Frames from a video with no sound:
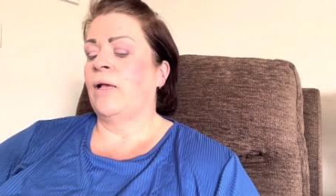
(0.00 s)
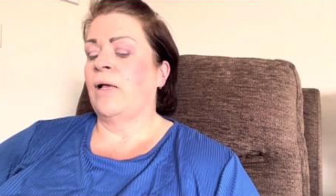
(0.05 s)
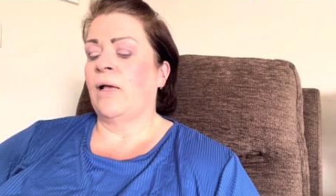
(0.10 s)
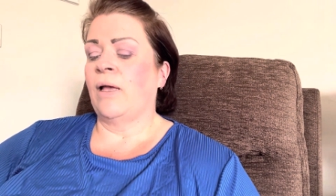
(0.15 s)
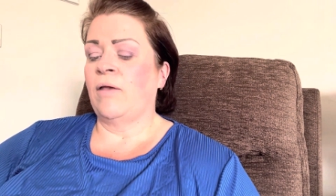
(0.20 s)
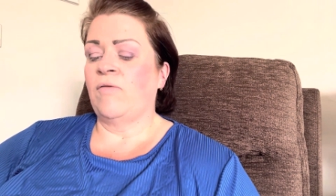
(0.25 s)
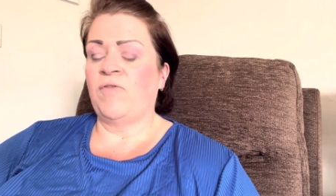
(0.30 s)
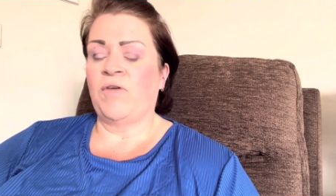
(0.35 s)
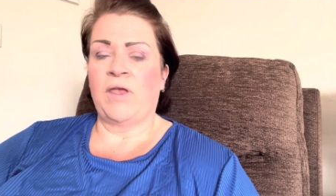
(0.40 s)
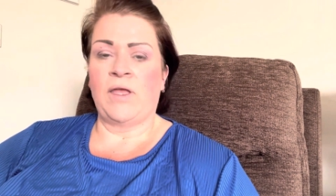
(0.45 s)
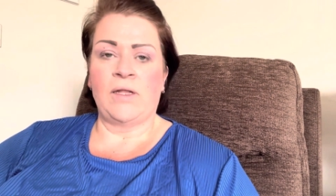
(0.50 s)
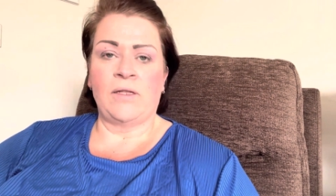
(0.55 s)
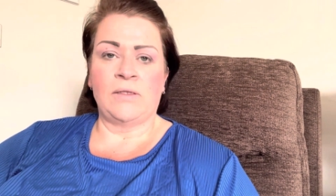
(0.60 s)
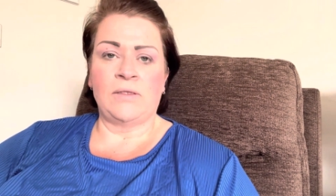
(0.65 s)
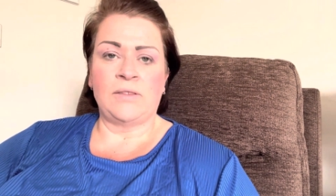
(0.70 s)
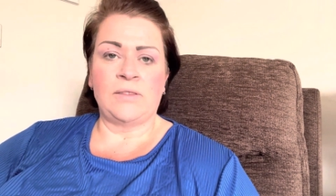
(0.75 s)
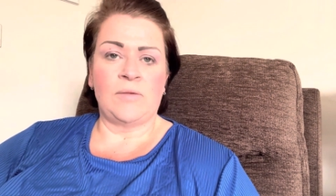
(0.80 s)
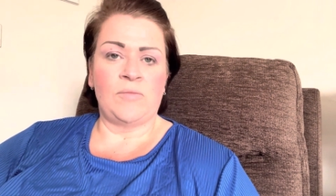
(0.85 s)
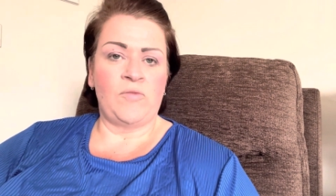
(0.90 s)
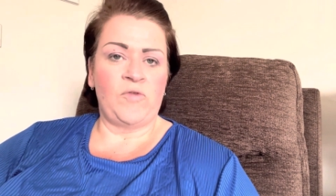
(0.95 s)
I've eaten
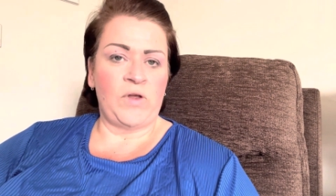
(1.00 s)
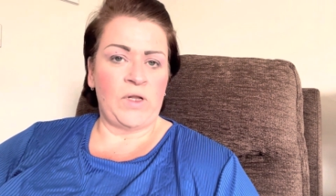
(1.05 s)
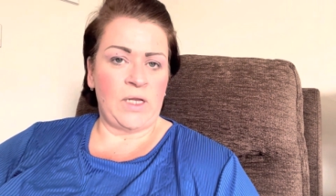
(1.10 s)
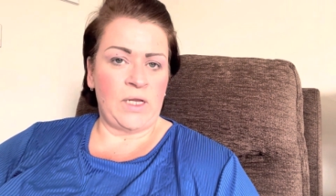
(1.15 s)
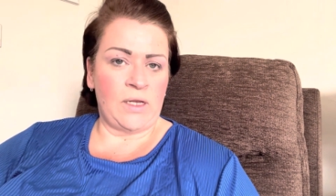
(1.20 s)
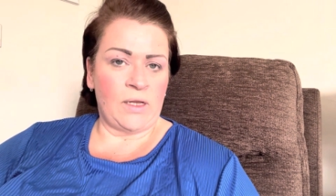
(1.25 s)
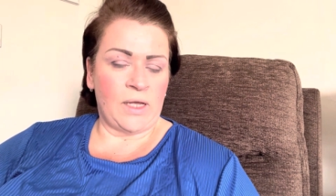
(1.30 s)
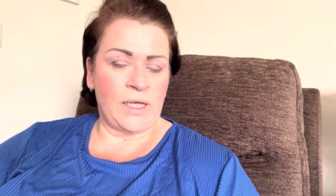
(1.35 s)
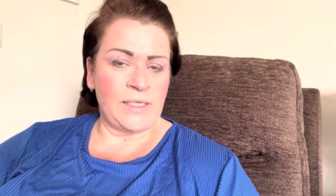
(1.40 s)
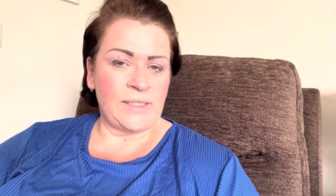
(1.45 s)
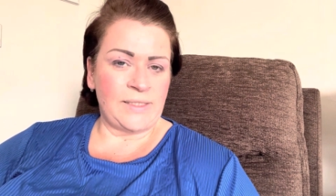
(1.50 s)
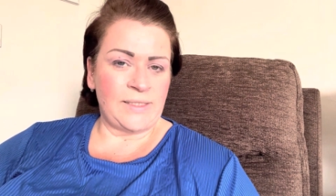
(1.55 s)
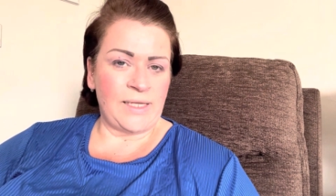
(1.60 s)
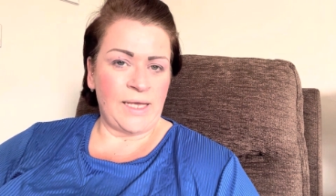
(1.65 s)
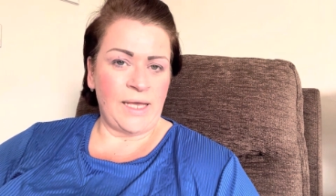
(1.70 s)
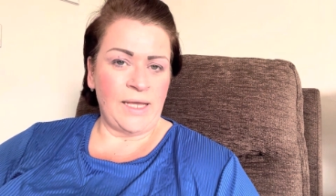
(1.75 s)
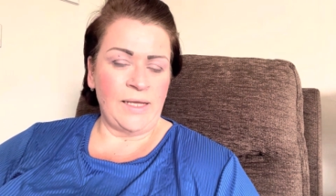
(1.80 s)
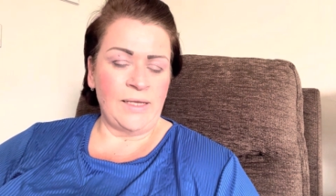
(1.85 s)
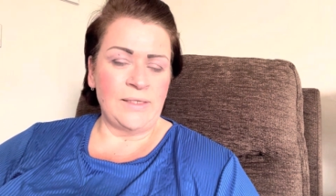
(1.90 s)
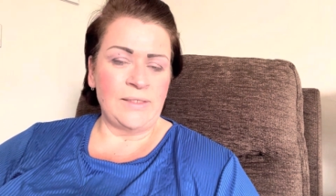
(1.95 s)
some really nice
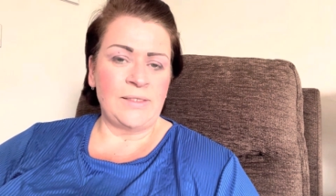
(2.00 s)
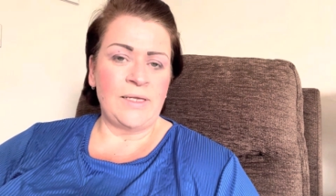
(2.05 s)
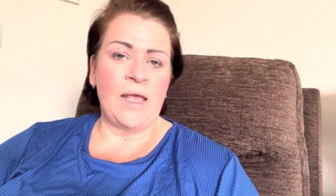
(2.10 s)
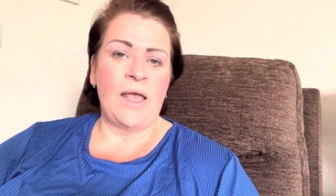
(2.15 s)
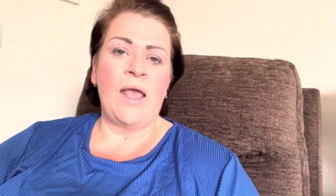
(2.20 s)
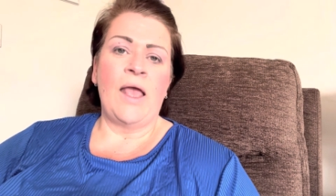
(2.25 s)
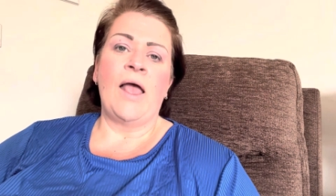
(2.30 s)
things.